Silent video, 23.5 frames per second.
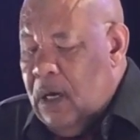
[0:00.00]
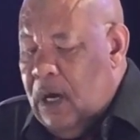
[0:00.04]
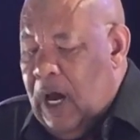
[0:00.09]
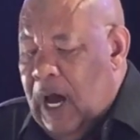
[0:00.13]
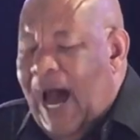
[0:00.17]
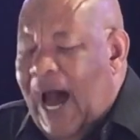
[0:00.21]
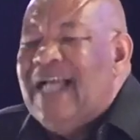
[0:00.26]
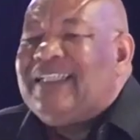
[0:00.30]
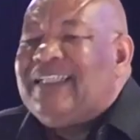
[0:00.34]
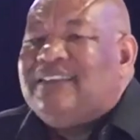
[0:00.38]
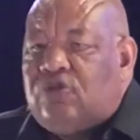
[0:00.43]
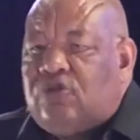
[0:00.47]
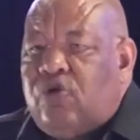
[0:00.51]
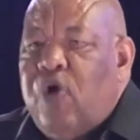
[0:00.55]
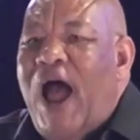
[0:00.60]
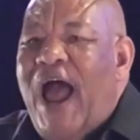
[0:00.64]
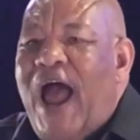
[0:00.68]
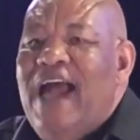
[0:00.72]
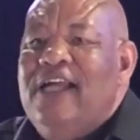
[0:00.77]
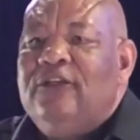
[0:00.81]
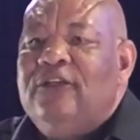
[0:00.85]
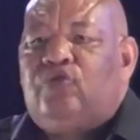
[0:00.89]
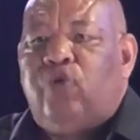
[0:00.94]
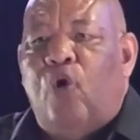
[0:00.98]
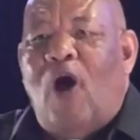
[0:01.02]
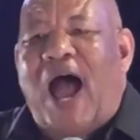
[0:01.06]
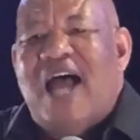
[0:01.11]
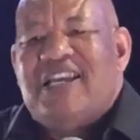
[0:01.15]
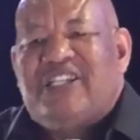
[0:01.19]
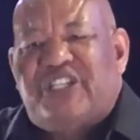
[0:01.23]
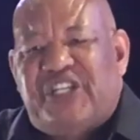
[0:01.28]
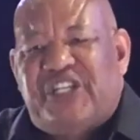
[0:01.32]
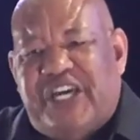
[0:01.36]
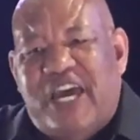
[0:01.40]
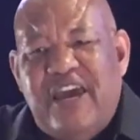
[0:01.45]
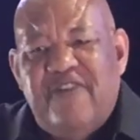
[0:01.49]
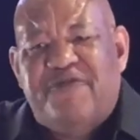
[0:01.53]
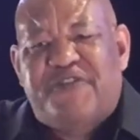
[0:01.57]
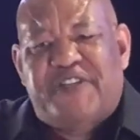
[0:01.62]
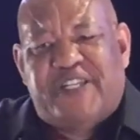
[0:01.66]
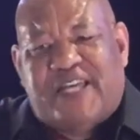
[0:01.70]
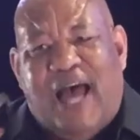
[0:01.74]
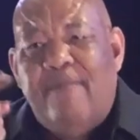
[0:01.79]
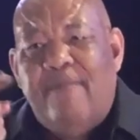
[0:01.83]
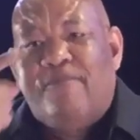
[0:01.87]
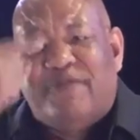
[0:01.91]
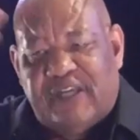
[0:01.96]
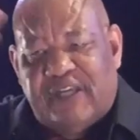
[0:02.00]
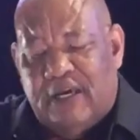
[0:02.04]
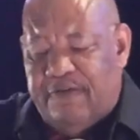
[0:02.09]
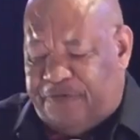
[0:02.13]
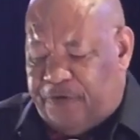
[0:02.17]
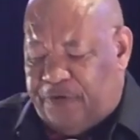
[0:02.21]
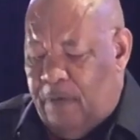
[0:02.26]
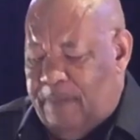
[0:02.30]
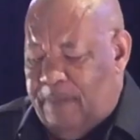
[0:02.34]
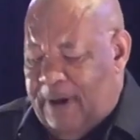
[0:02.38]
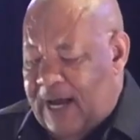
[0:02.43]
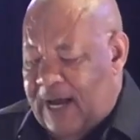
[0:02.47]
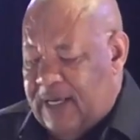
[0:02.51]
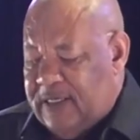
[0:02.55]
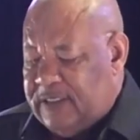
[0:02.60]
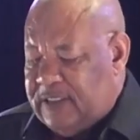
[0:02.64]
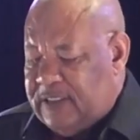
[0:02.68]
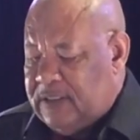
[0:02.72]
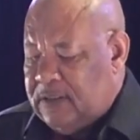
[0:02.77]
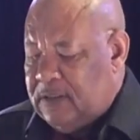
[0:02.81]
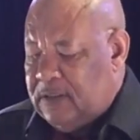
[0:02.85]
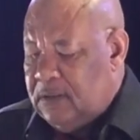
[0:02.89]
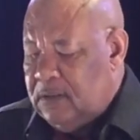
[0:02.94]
are trying to achieve something from us.